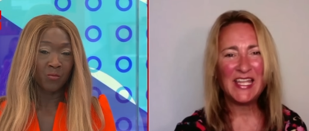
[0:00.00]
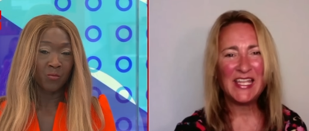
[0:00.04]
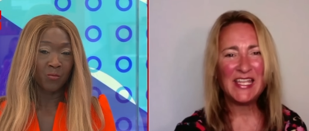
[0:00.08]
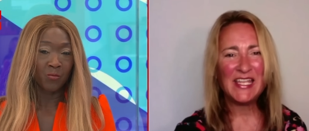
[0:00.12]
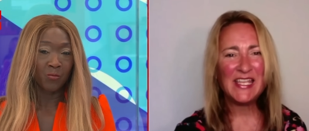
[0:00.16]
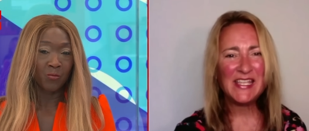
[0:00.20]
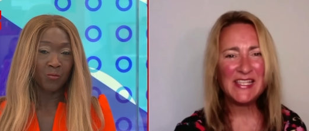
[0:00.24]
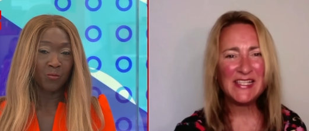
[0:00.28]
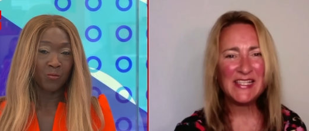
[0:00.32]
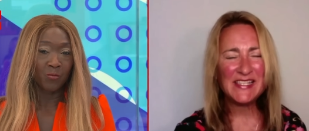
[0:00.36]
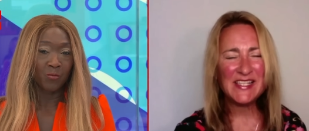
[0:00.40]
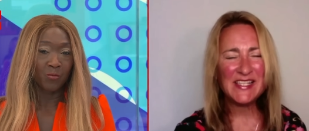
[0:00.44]

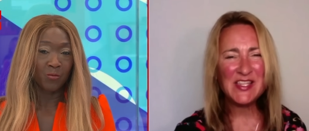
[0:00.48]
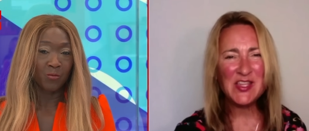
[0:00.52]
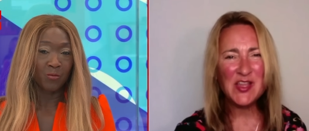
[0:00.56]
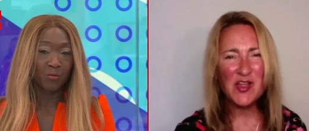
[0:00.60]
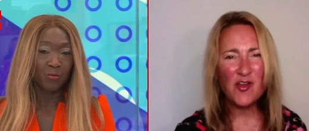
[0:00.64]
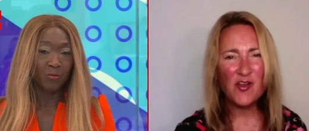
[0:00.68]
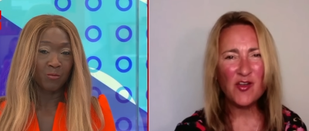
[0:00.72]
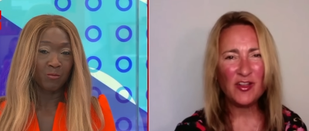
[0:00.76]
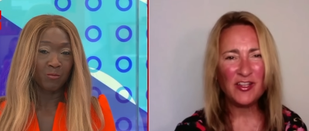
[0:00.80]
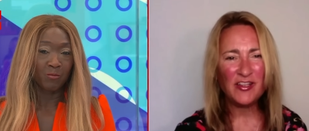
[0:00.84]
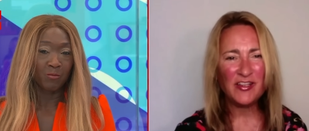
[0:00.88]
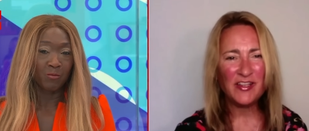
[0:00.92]
Speaker 1: It's
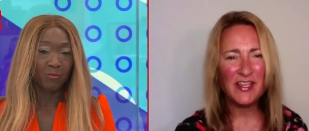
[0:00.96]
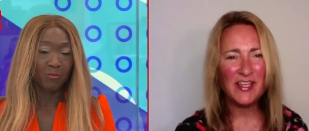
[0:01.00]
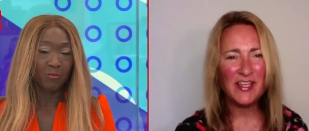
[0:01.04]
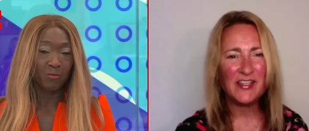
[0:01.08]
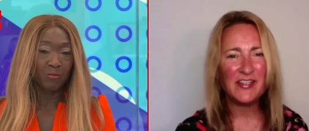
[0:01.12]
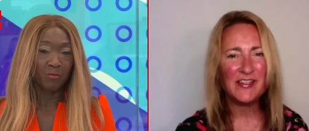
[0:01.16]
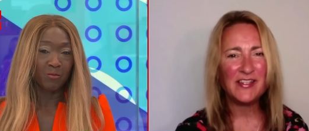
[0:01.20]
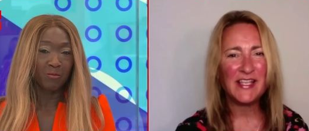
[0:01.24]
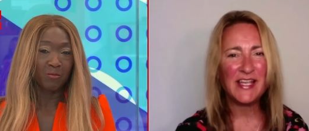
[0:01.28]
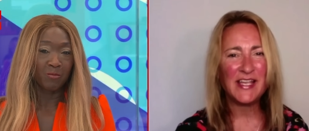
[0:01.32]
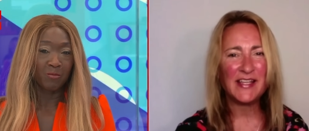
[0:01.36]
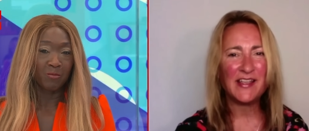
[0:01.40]
not looking
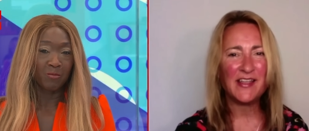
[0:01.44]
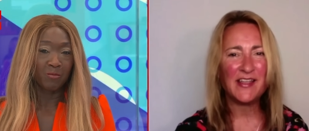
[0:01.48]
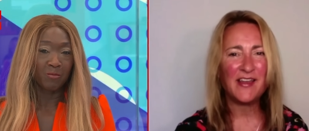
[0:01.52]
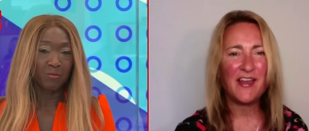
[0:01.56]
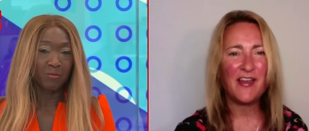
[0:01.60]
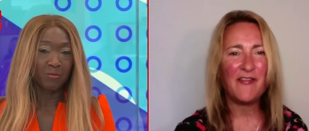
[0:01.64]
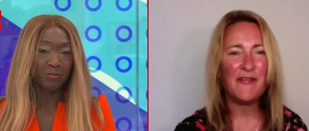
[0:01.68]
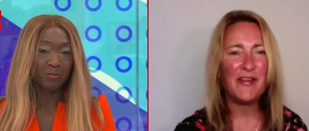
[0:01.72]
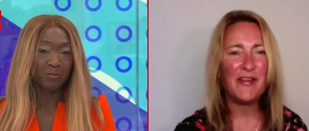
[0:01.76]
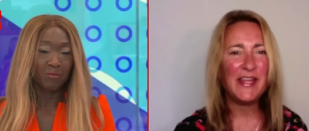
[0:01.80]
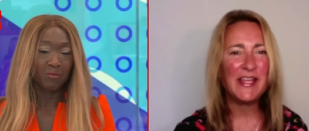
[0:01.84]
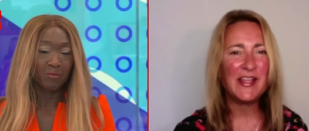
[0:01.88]
good, Nana. I
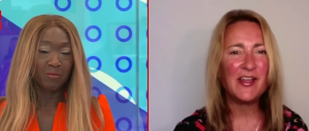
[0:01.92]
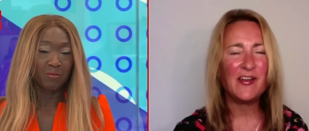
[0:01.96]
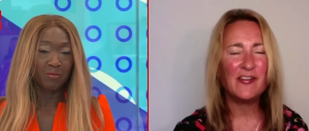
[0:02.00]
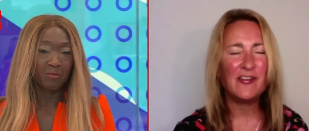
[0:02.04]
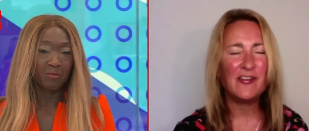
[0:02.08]
mean,